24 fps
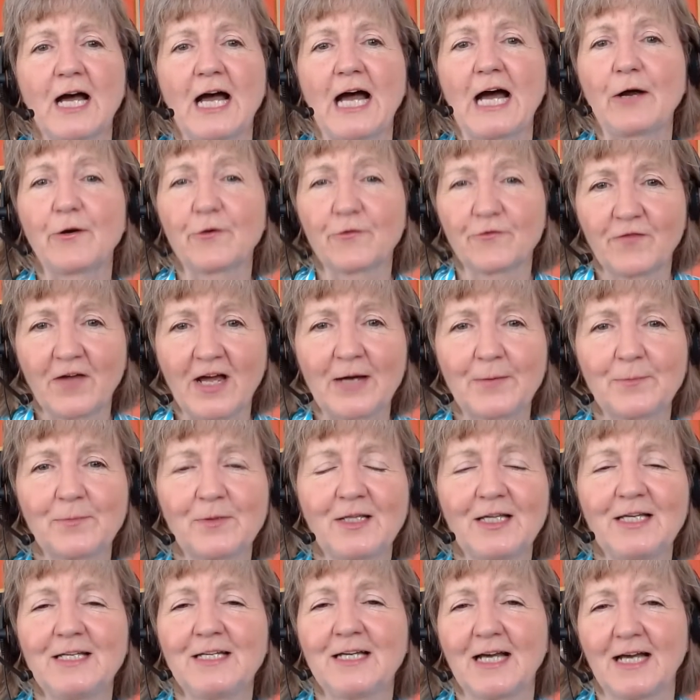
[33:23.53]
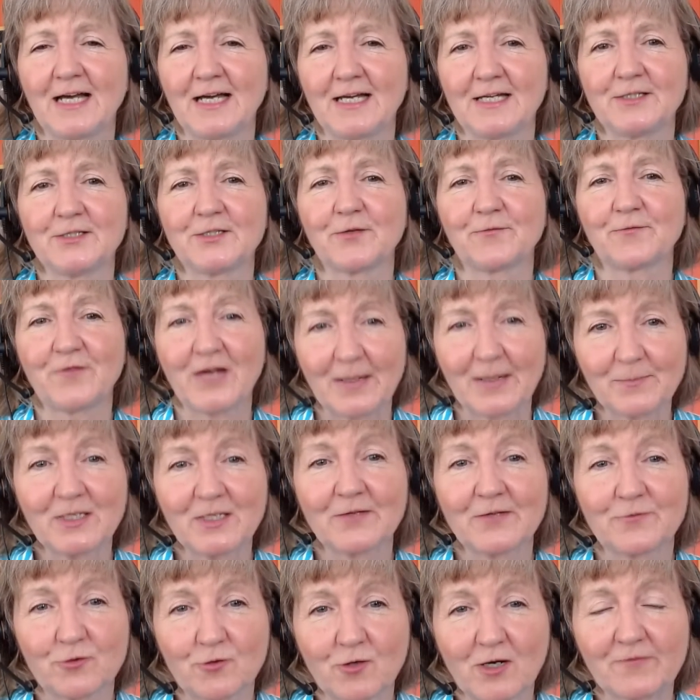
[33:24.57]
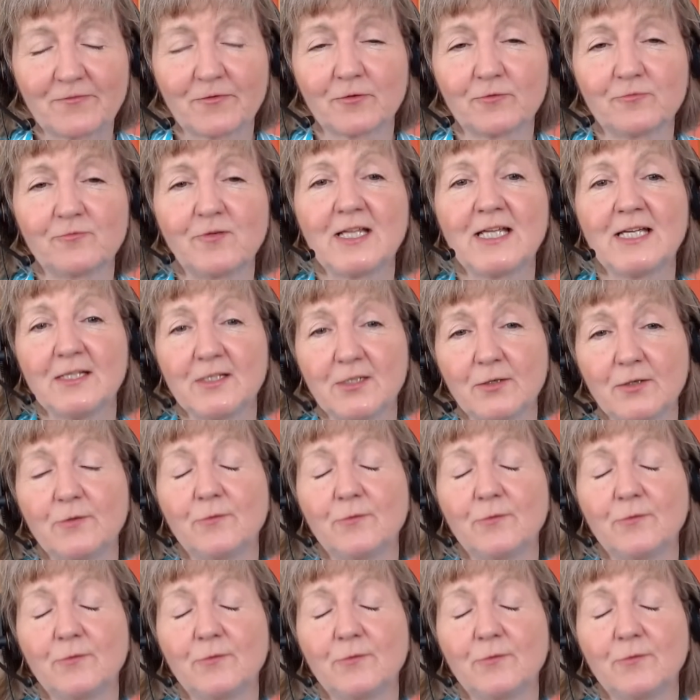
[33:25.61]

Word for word: our family and the family of Trevor Reed,